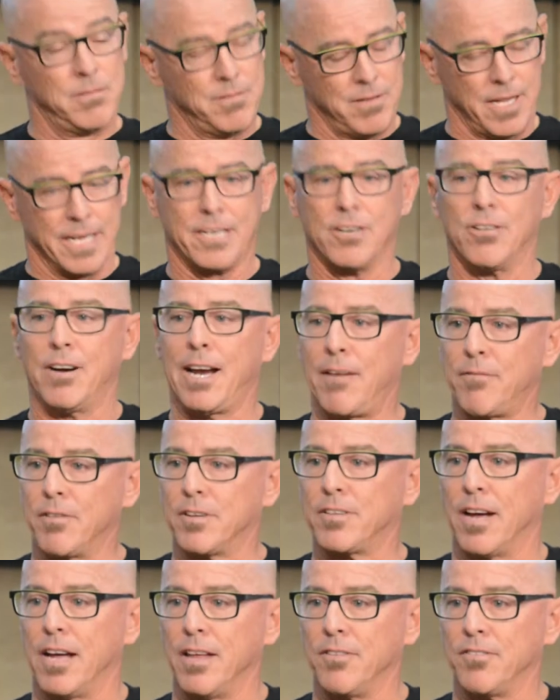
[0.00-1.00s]
like your
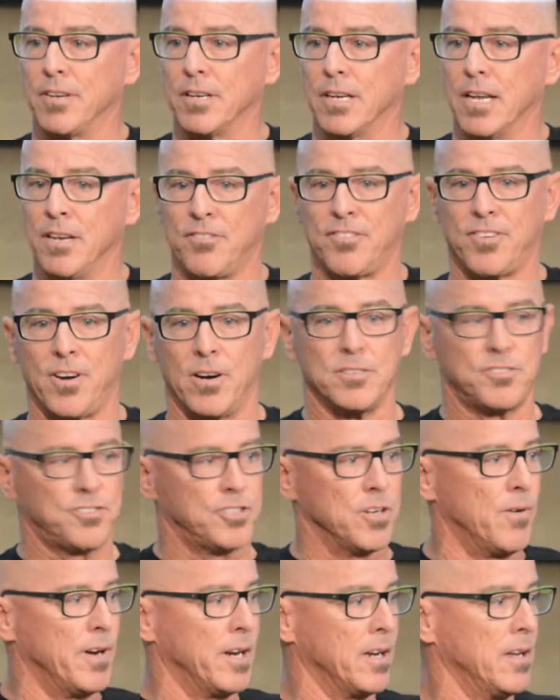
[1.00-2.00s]
advertising, and start
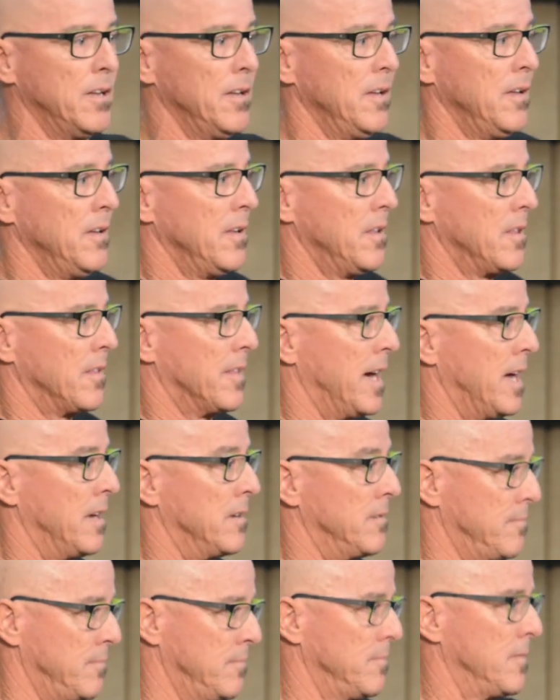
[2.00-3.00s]
showing
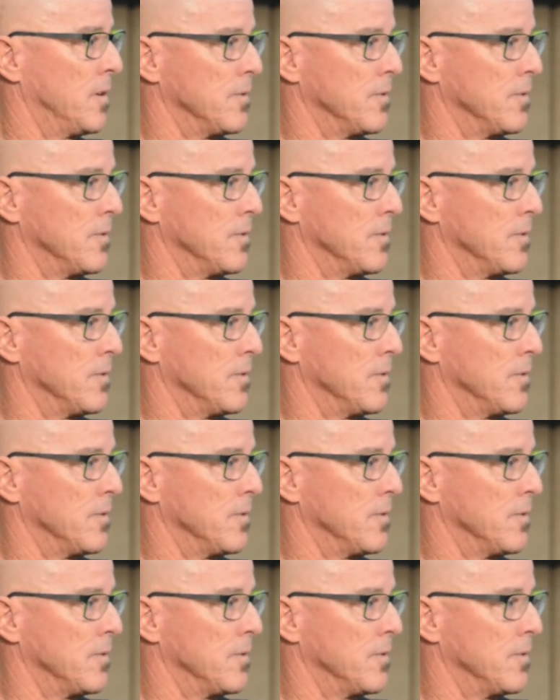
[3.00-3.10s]
that,